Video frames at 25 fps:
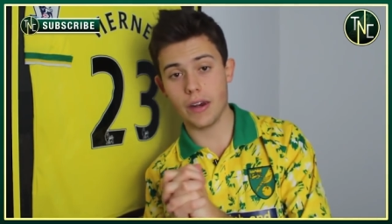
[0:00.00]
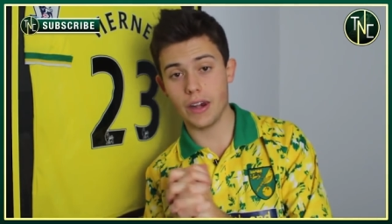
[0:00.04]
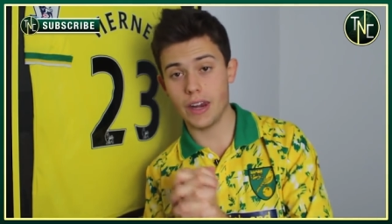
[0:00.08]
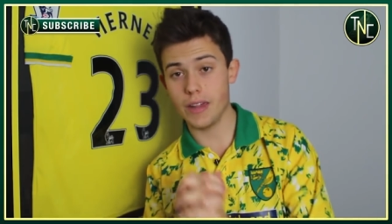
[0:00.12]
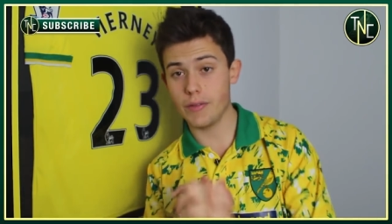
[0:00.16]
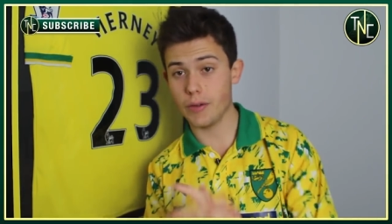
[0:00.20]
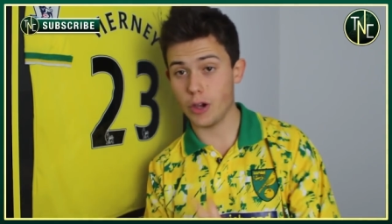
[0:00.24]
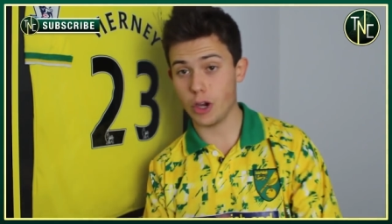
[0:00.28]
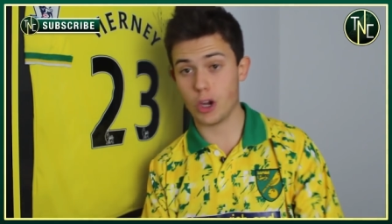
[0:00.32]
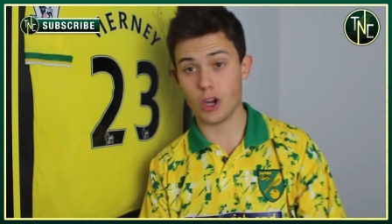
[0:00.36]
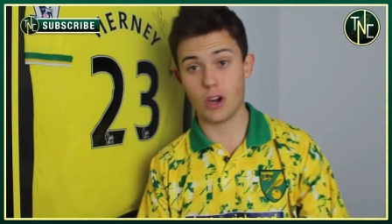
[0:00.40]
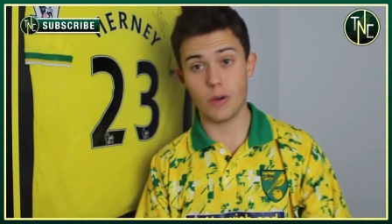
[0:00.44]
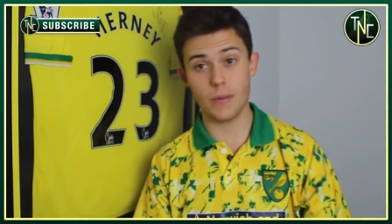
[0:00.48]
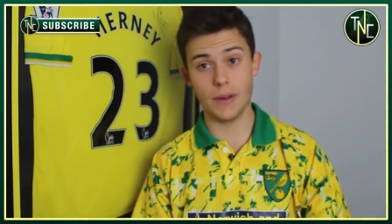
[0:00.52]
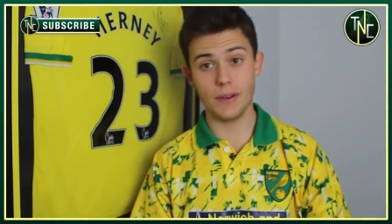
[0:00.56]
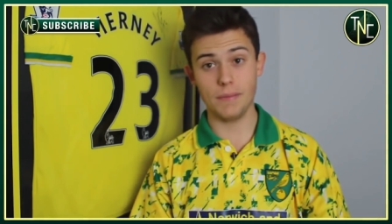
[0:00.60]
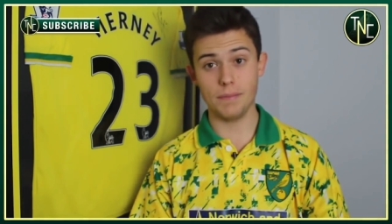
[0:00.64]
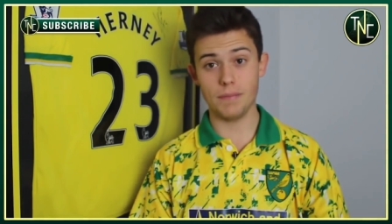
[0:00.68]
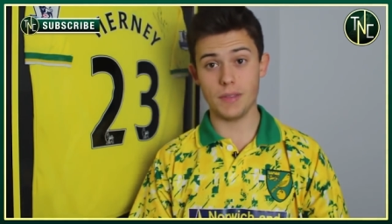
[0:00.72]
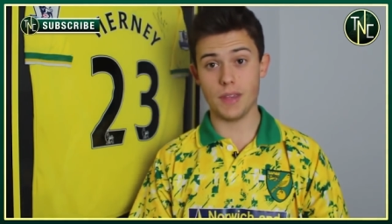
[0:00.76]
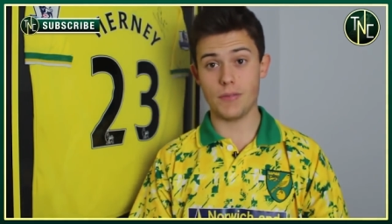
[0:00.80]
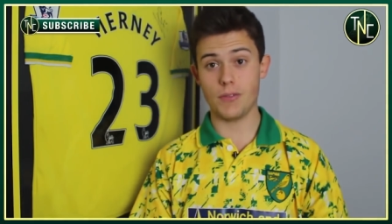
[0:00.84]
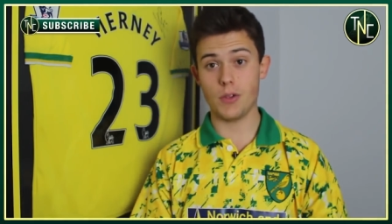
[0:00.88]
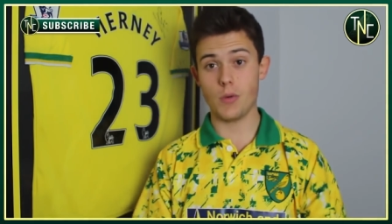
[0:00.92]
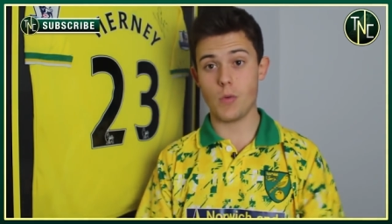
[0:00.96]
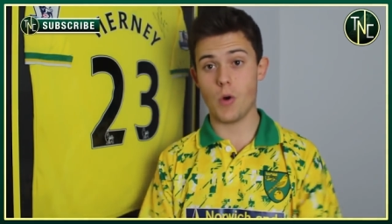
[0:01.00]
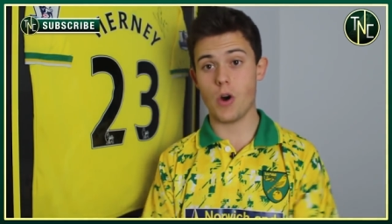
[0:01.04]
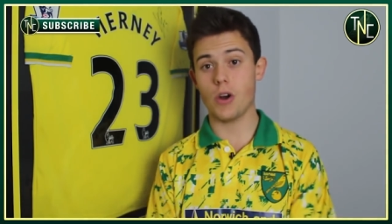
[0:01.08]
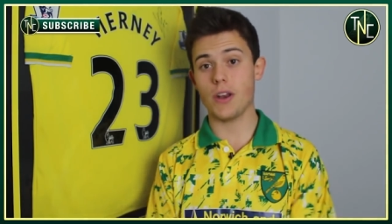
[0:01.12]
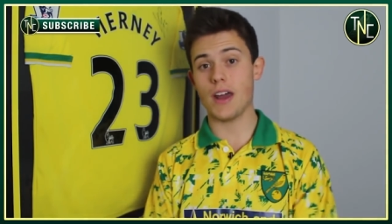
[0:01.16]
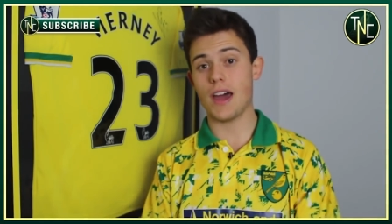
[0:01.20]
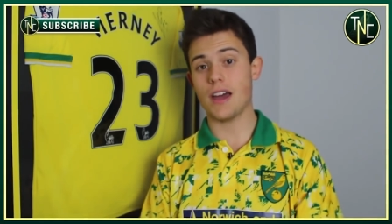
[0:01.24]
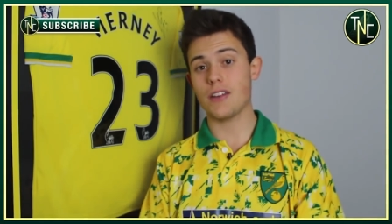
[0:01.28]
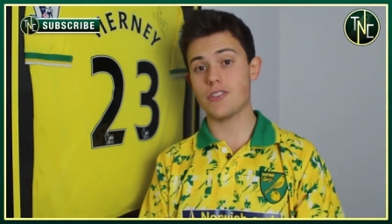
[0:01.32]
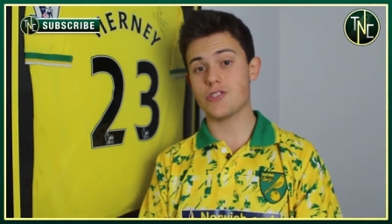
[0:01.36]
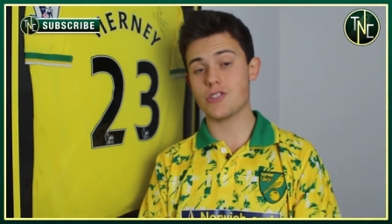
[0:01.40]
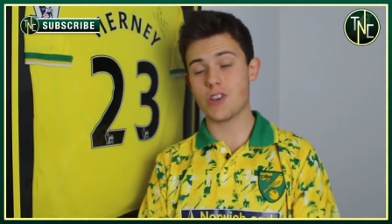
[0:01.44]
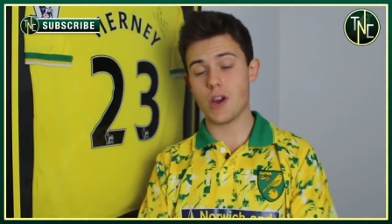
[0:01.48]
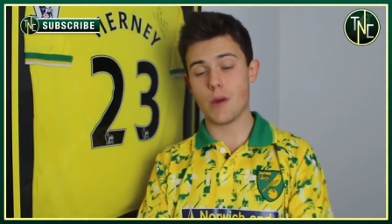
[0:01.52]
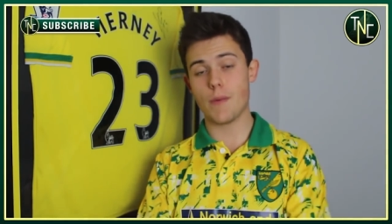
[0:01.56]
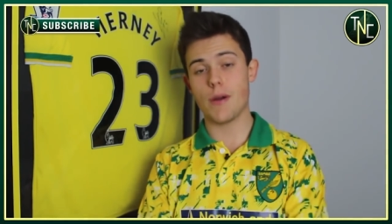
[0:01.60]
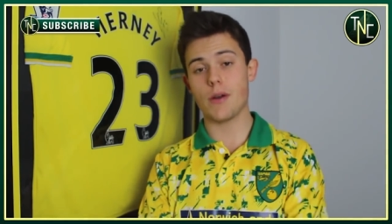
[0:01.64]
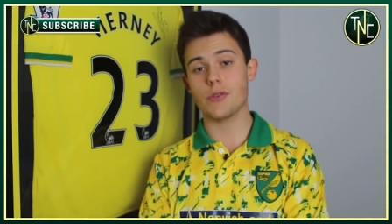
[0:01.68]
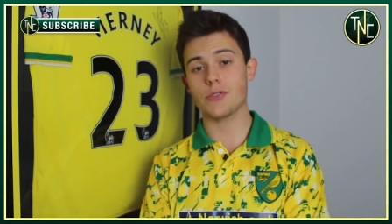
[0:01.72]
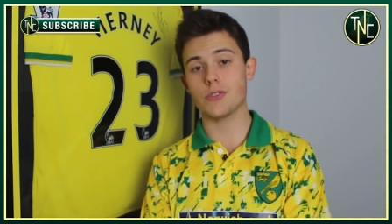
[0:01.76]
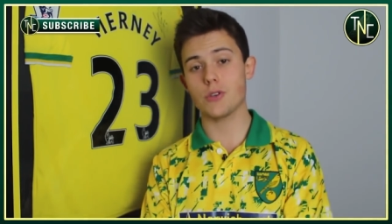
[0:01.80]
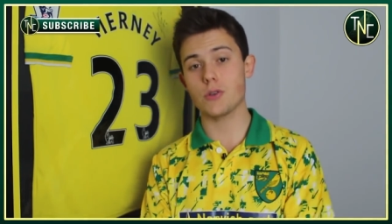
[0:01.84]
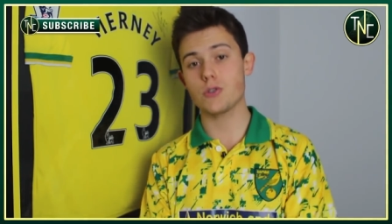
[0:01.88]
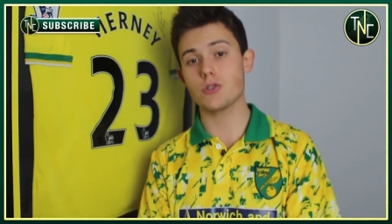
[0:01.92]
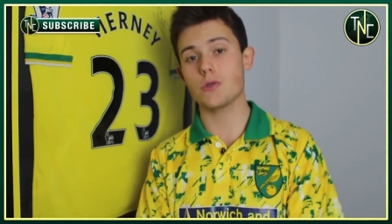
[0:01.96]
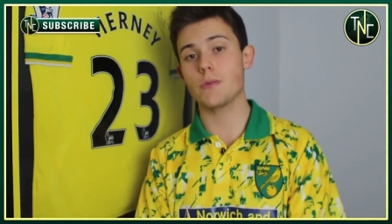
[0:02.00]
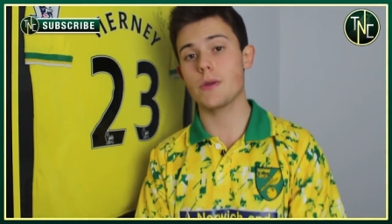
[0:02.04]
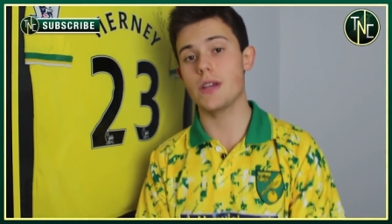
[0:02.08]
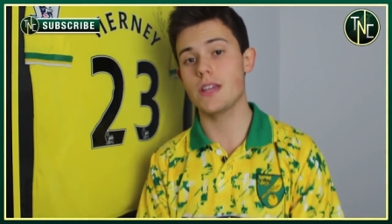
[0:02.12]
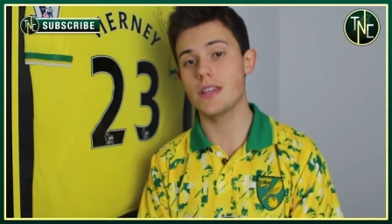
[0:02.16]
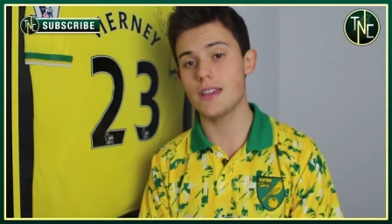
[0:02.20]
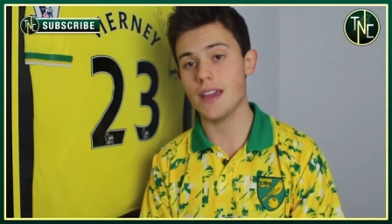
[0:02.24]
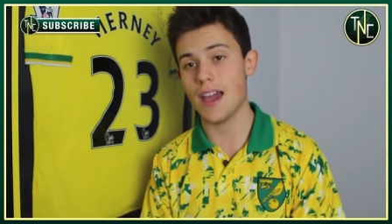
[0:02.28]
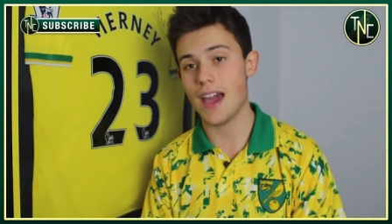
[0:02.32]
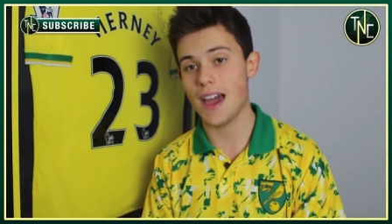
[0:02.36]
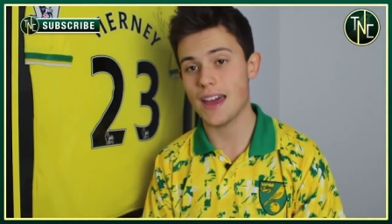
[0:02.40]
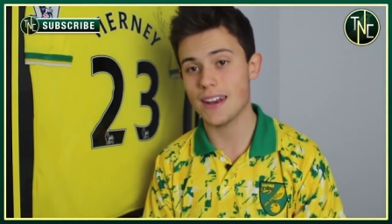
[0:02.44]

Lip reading: leave it a comment if you want, and share it about on social media,